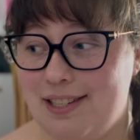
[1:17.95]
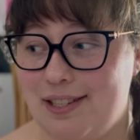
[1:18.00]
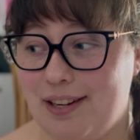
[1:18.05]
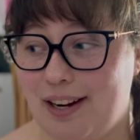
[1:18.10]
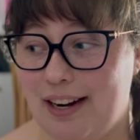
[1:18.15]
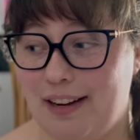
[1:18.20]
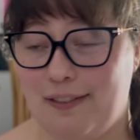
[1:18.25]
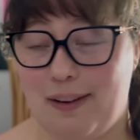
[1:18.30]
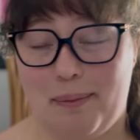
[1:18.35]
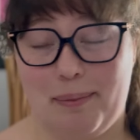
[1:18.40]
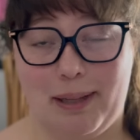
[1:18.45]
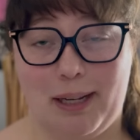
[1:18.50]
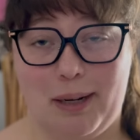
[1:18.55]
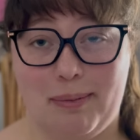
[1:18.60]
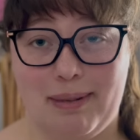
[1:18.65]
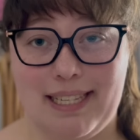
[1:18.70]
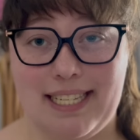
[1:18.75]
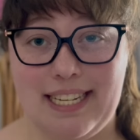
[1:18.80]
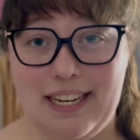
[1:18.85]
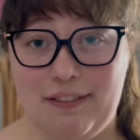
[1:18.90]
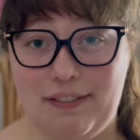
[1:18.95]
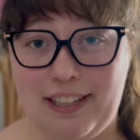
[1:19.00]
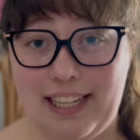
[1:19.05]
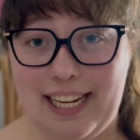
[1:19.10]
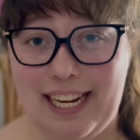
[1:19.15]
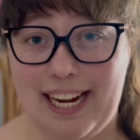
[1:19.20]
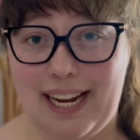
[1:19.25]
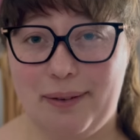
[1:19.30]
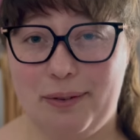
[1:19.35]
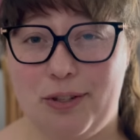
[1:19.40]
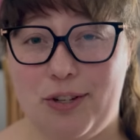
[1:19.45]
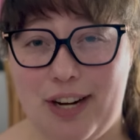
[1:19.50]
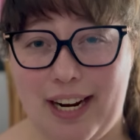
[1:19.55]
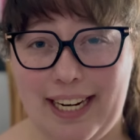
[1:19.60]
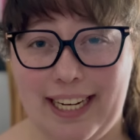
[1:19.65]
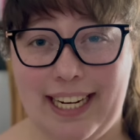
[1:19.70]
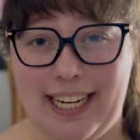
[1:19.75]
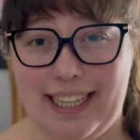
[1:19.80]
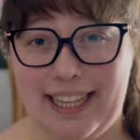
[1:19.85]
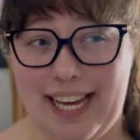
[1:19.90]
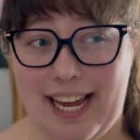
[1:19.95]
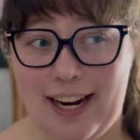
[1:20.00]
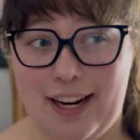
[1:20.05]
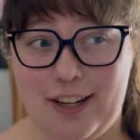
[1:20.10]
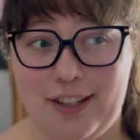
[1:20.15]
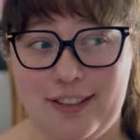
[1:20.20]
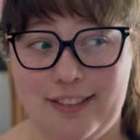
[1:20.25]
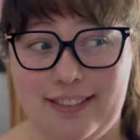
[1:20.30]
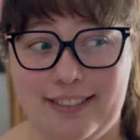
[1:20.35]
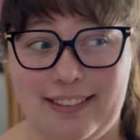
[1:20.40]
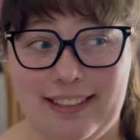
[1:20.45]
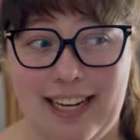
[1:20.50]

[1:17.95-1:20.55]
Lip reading: Sorry if I'm a little bit sniffly. I will try to cut that out.